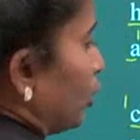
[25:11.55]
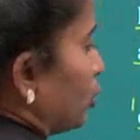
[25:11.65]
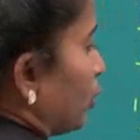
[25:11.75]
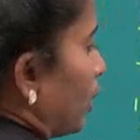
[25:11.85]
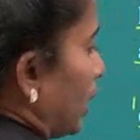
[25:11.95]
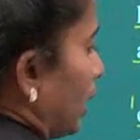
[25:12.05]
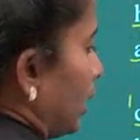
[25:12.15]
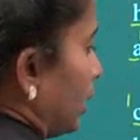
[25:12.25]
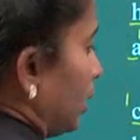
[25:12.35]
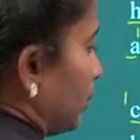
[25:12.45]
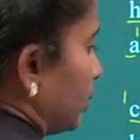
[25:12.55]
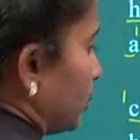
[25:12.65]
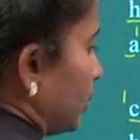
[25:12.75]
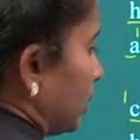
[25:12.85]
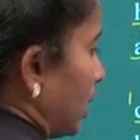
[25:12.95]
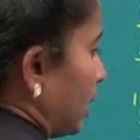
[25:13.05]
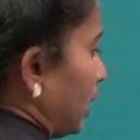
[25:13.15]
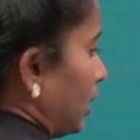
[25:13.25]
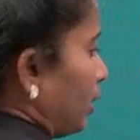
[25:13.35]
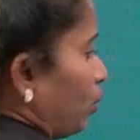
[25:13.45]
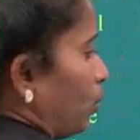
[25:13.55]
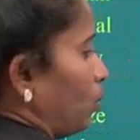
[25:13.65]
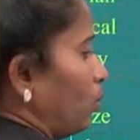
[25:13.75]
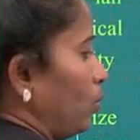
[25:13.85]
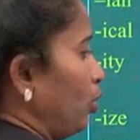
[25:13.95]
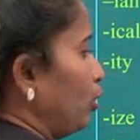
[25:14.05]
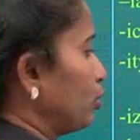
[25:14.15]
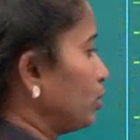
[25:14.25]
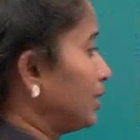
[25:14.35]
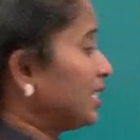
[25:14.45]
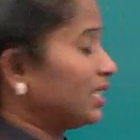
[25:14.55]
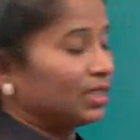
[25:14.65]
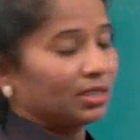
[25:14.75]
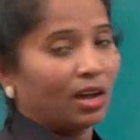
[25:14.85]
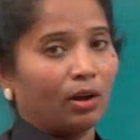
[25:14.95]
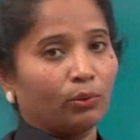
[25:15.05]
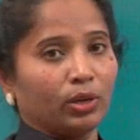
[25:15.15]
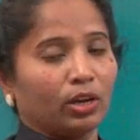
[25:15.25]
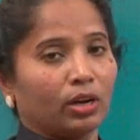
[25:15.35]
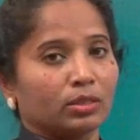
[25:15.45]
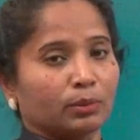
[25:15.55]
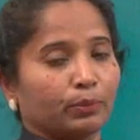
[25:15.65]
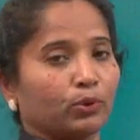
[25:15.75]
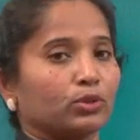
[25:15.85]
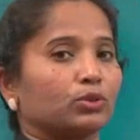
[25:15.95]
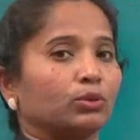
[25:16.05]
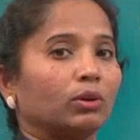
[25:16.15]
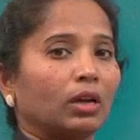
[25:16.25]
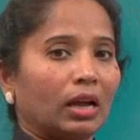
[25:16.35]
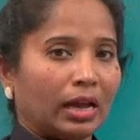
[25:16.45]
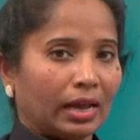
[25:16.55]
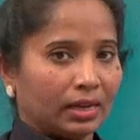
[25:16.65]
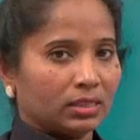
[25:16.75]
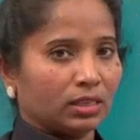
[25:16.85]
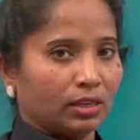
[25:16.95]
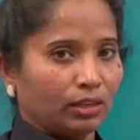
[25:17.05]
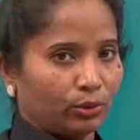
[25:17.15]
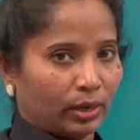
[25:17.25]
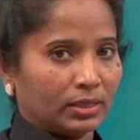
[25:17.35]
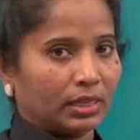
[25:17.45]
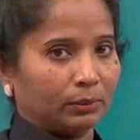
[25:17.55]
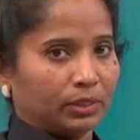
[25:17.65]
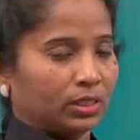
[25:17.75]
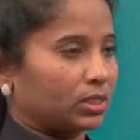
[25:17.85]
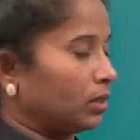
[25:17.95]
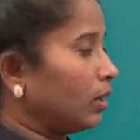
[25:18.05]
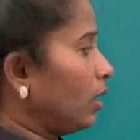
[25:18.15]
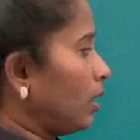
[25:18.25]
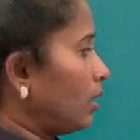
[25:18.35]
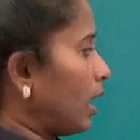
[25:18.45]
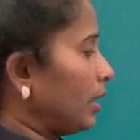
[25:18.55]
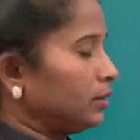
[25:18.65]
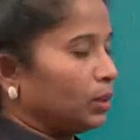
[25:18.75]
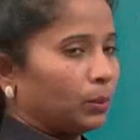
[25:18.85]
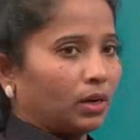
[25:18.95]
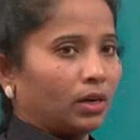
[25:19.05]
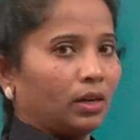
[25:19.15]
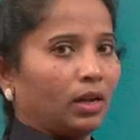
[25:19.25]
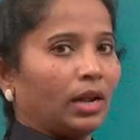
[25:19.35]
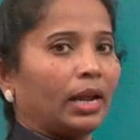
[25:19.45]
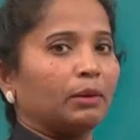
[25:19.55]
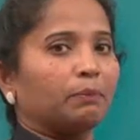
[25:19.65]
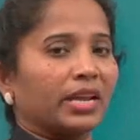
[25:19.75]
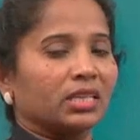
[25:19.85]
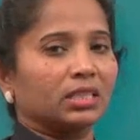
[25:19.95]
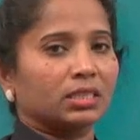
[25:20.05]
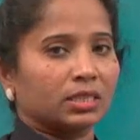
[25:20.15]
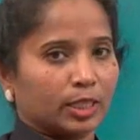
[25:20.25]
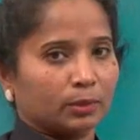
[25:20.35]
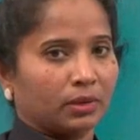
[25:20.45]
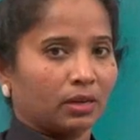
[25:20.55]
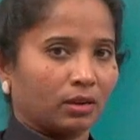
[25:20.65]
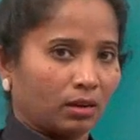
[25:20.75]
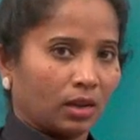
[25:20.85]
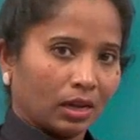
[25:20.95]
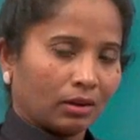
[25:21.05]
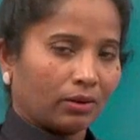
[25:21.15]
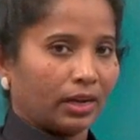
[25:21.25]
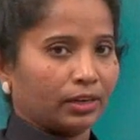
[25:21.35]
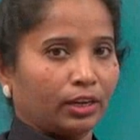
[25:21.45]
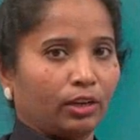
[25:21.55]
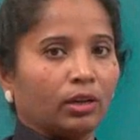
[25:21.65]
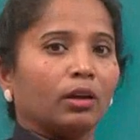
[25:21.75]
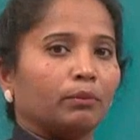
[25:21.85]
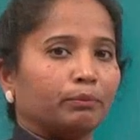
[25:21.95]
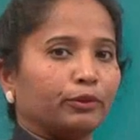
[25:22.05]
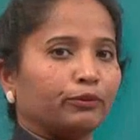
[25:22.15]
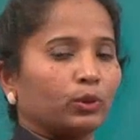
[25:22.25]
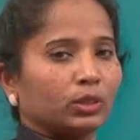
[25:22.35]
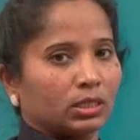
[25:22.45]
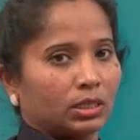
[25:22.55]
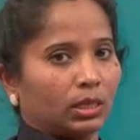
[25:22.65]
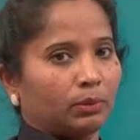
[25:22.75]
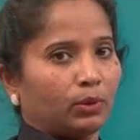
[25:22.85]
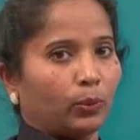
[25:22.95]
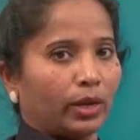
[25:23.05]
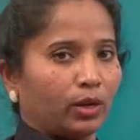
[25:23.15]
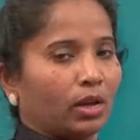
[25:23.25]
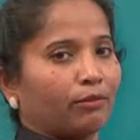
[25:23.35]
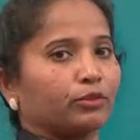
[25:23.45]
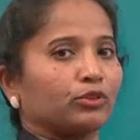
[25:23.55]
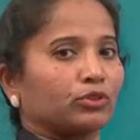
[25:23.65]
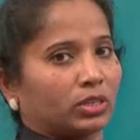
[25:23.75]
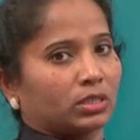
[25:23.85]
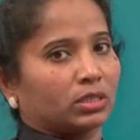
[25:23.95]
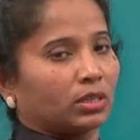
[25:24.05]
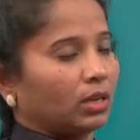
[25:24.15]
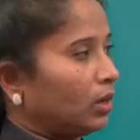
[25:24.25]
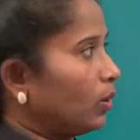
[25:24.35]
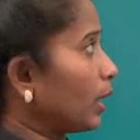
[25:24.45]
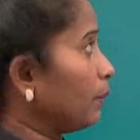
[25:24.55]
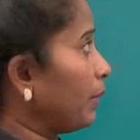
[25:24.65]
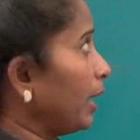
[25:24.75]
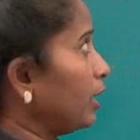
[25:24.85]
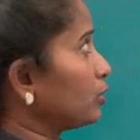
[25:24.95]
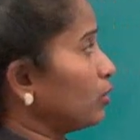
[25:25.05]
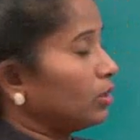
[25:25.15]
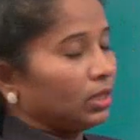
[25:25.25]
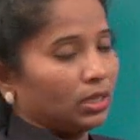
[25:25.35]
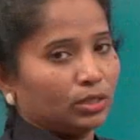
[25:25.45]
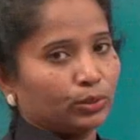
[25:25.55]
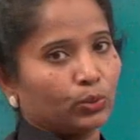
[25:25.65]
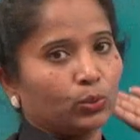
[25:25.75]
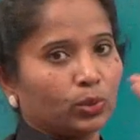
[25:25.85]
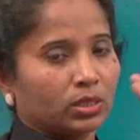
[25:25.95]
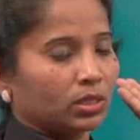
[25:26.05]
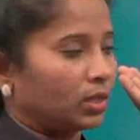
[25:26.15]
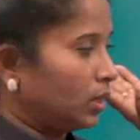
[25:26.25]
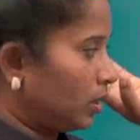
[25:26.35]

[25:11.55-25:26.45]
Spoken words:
So again in between I and O. So this is how you are supposed to answer in your examination. Write the word and place the stress mark correctly before the syllable where you have to stress. Okay, based on these rules.